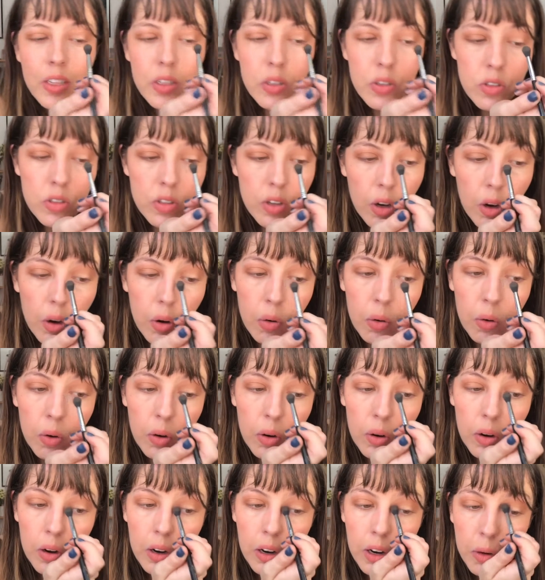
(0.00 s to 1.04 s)
So
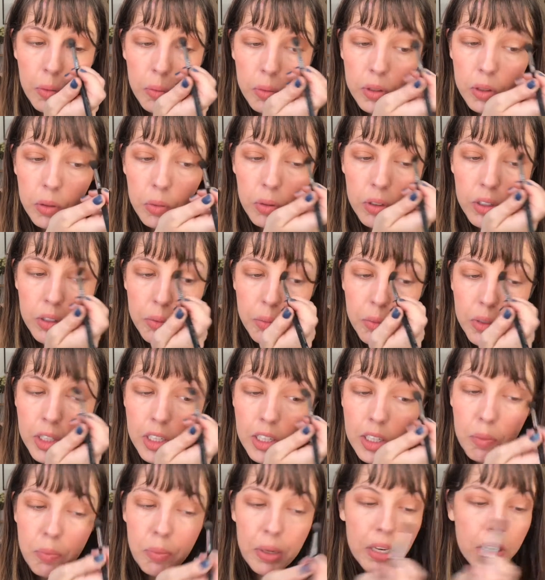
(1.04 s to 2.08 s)
I really wanted to
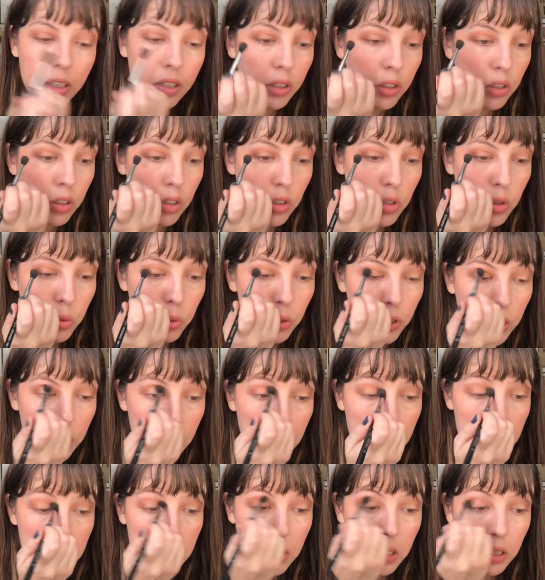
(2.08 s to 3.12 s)
get back into the swing of
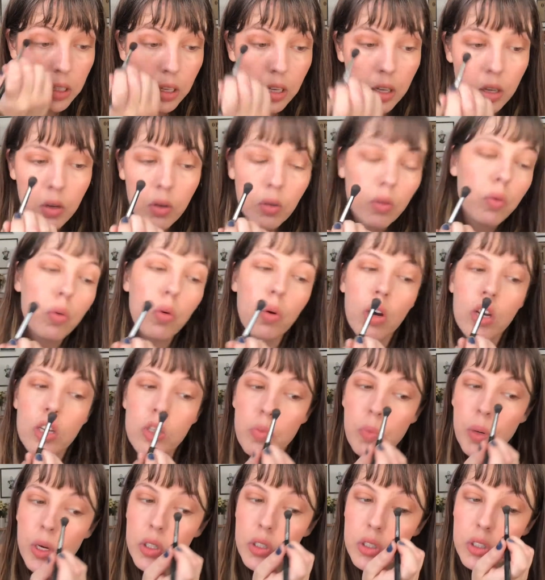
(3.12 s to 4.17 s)
this, and like,
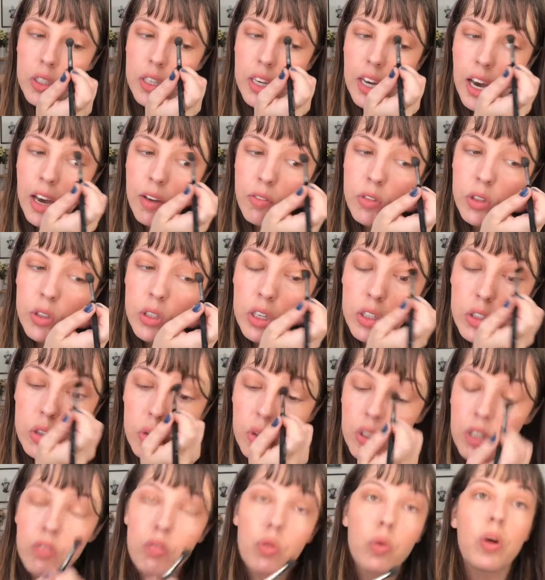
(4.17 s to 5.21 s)
especially after not
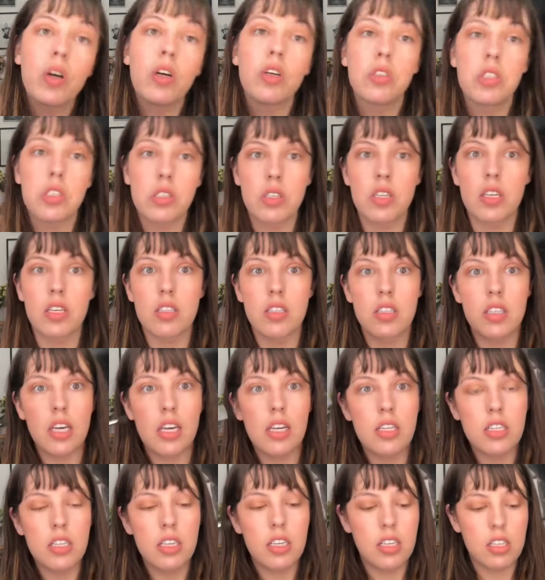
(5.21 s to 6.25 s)
doing it for a while, it just gets, the
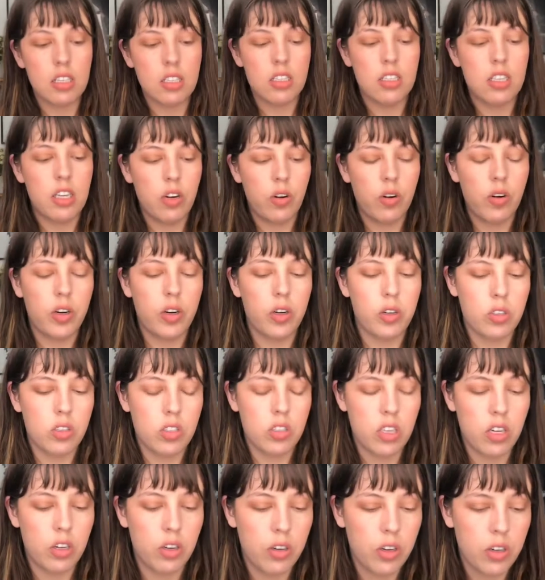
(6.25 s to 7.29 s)
idea gets scarier and
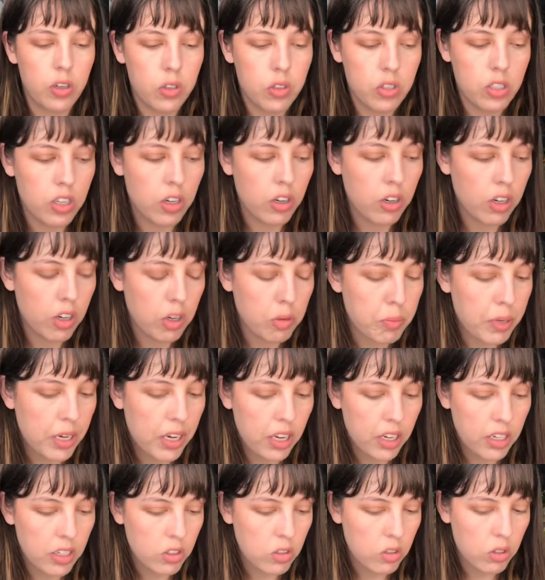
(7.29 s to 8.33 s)
scarier and scarier in my
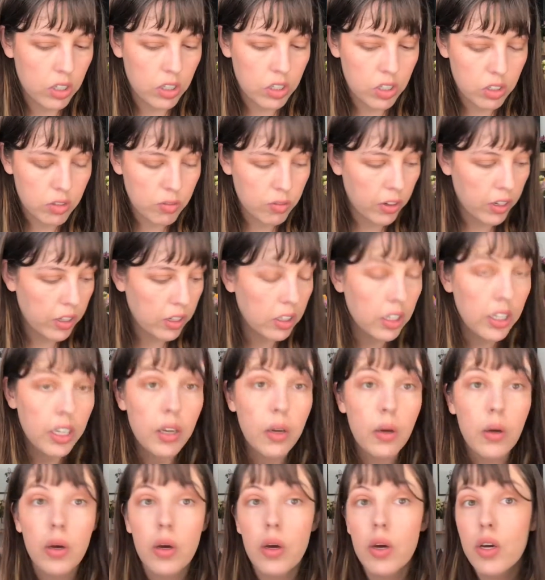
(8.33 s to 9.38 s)
head until I just
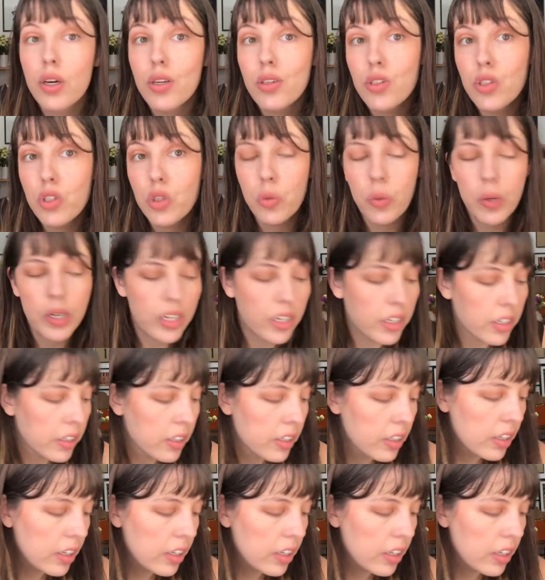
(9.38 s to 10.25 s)
finally do it.